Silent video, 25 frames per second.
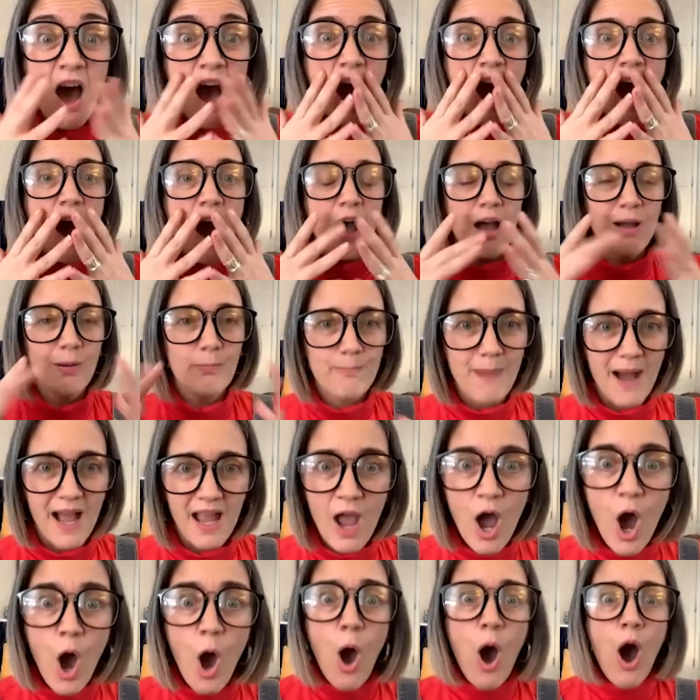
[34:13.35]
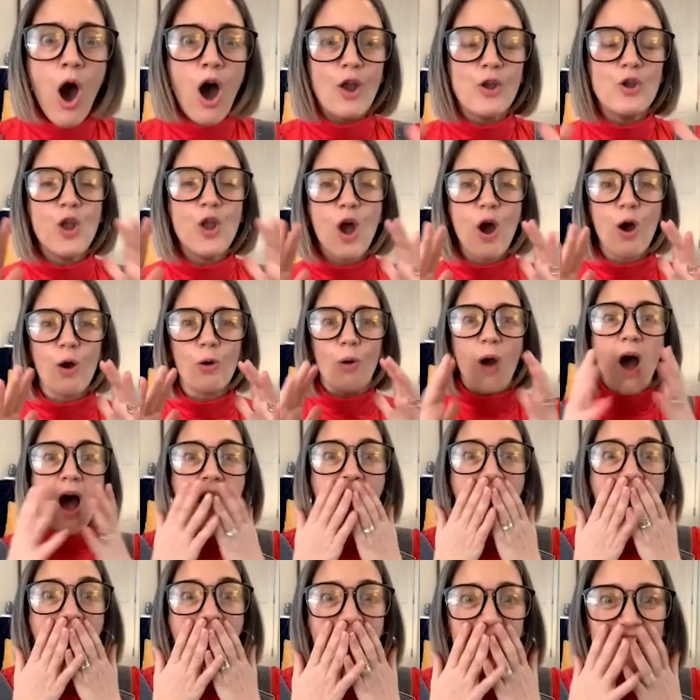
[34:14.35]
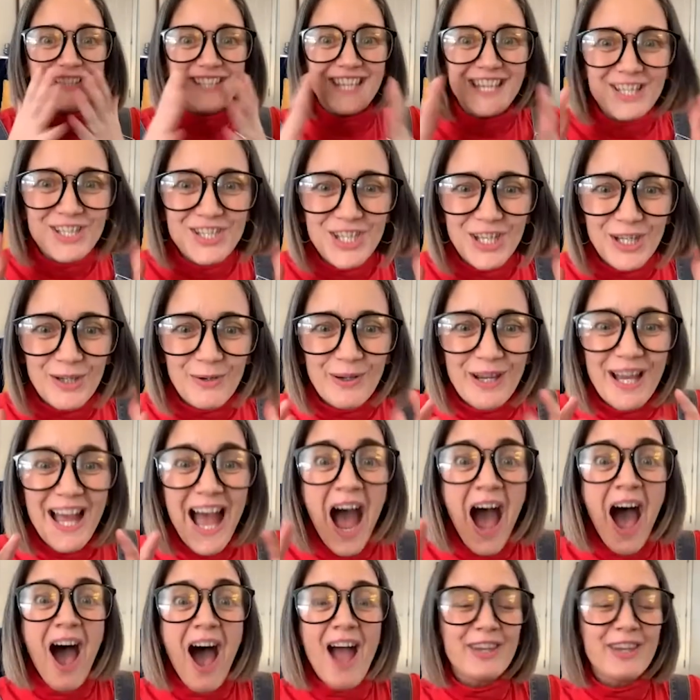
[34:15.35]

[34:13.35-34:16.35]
oh my, oh no, did you?